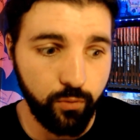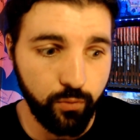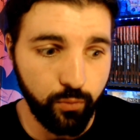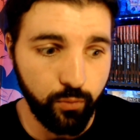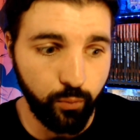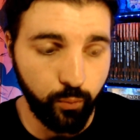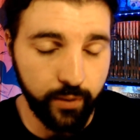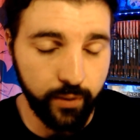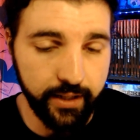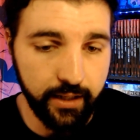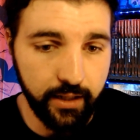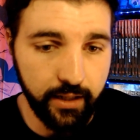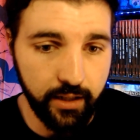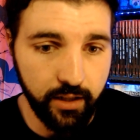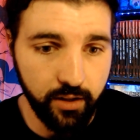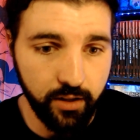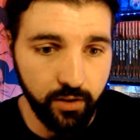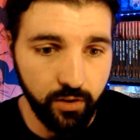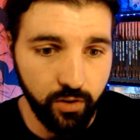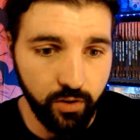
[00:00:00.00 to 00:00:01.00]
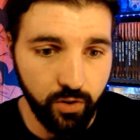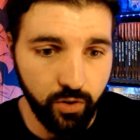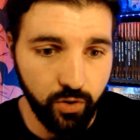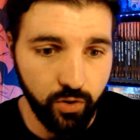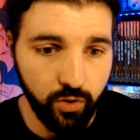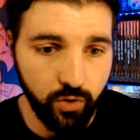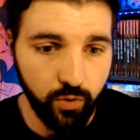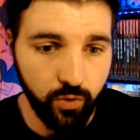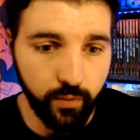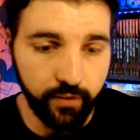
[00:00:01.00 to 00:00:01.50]
we
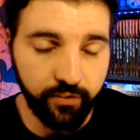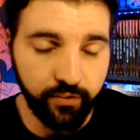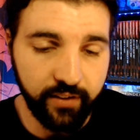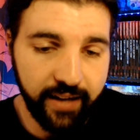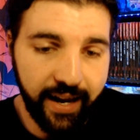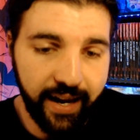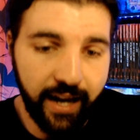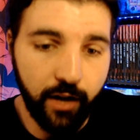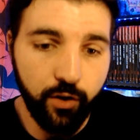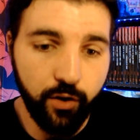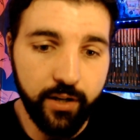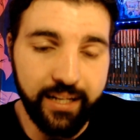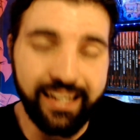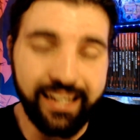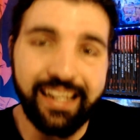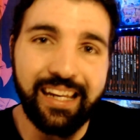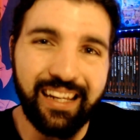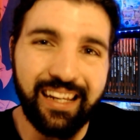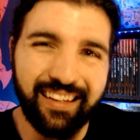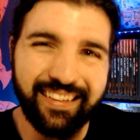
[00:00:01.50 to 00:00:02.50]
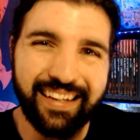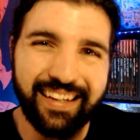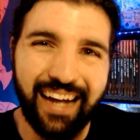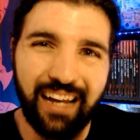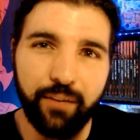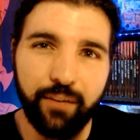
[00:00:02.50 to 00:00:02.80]
see Harry needing to kind of